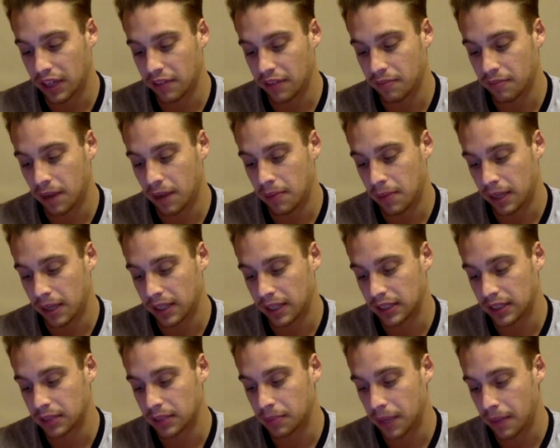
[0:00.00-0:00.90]
give my
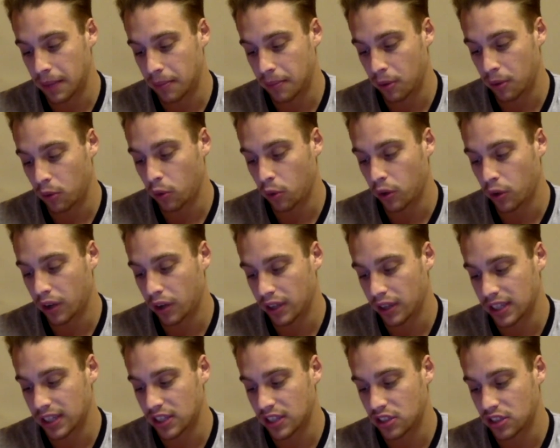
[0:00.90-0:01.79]
money to people or
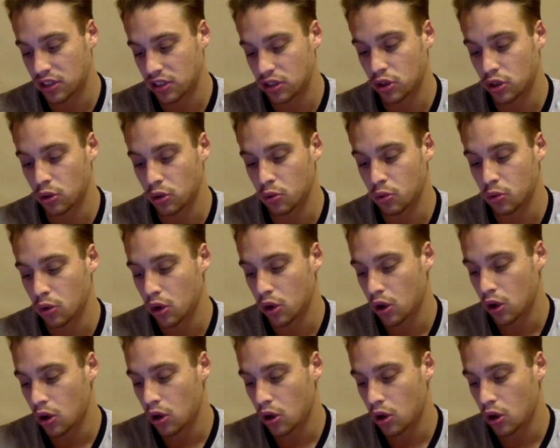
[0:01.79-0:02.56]
organisations who